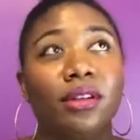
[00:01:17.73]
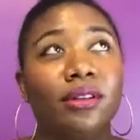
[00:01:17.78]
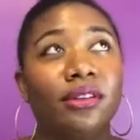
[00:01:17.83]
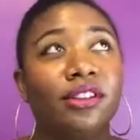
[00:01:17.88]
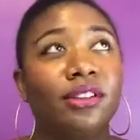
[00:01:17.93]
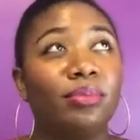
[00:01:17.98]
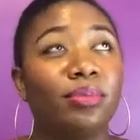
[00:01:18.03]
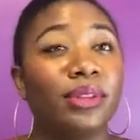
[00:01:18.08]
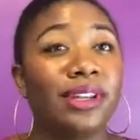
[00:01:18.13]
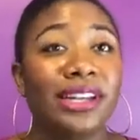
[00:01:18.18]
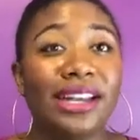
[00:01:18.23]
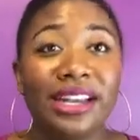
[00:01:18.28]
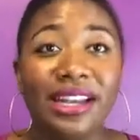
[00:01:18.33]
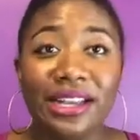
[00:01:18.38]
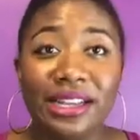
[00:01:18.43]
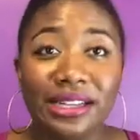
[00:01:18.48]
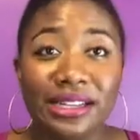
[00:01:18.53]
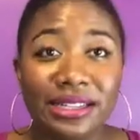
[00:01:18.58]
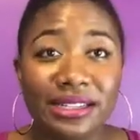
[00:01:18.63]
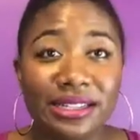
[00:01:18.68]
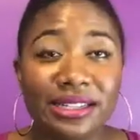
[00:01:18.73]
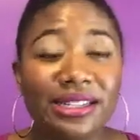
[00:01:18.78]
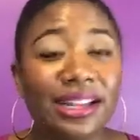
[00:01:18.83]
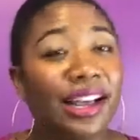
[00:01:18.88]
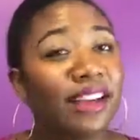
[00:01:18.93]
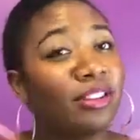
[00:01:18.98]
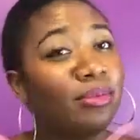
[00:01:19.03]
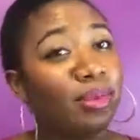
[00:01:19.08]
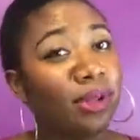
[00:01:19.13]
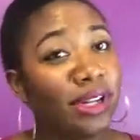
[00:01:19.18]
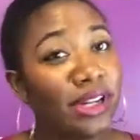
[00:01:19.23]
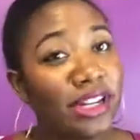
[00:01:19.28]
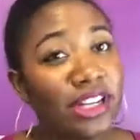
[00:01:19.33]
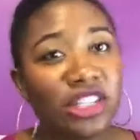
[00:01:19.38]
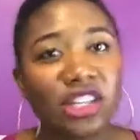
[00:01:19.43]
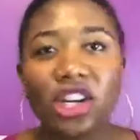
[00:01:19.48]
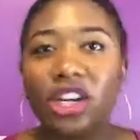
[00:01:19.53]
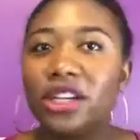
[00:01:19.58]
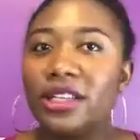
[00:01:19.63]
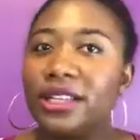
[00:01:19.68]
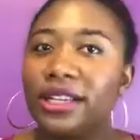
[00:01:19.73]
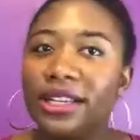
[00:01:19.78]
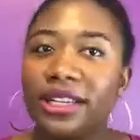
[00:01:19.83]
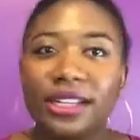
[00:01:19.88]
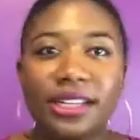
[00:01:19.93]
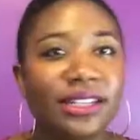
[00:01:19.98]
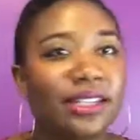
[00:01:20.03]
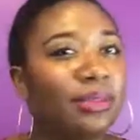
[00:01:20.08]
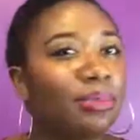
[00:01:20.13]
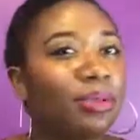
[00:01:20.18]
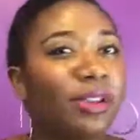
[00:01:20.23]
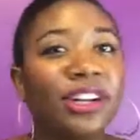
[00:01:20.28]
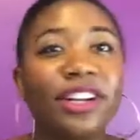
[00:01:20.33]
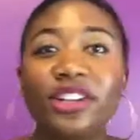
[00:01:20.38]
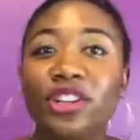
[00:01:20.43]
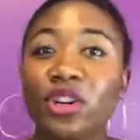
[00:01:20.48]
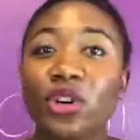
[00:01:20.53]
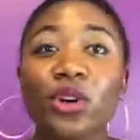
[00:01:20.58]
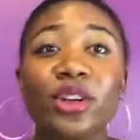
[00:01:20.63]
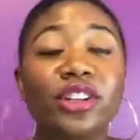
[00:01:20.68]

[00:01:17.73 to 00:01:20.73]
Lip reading: Split ends. Now, split ends are going